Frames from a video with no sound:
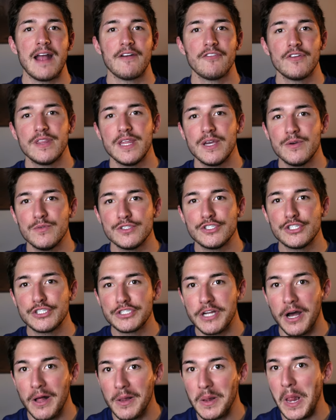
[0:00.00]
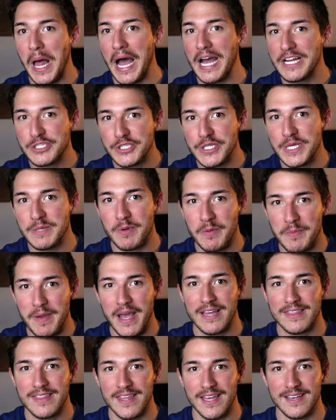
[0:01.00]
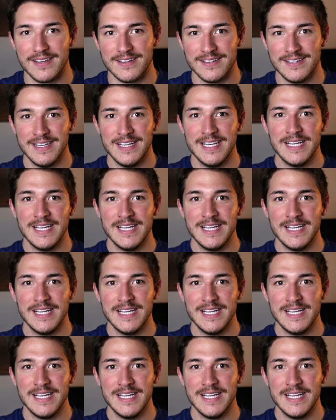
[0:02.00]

everything was just a lot cheaper back then.